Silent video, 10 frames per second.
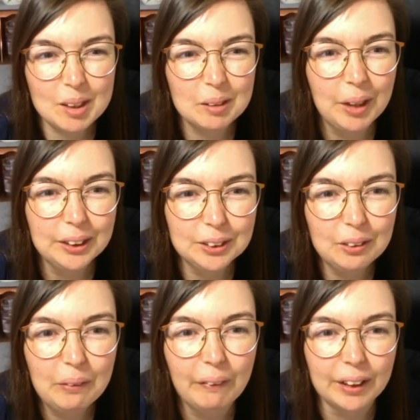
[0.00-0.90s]
I don't
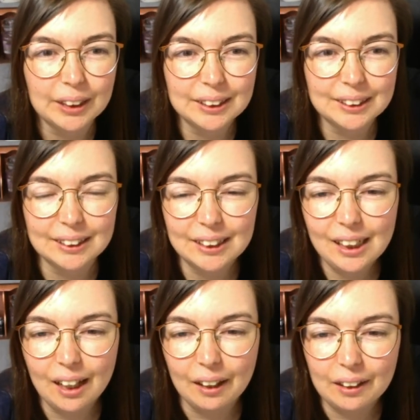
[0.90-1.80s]
know what else to
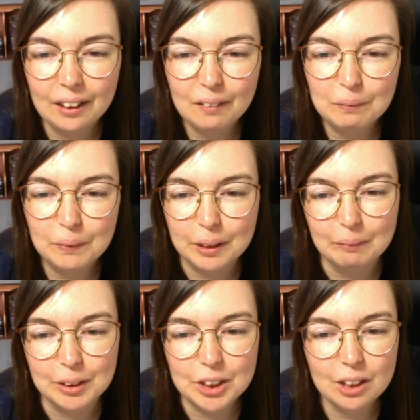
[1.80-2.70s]
say. I think I've pretty
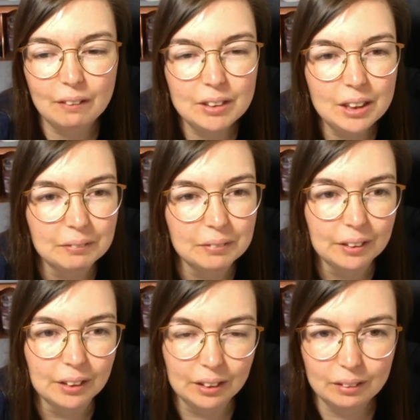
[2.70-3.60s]
much covered everything.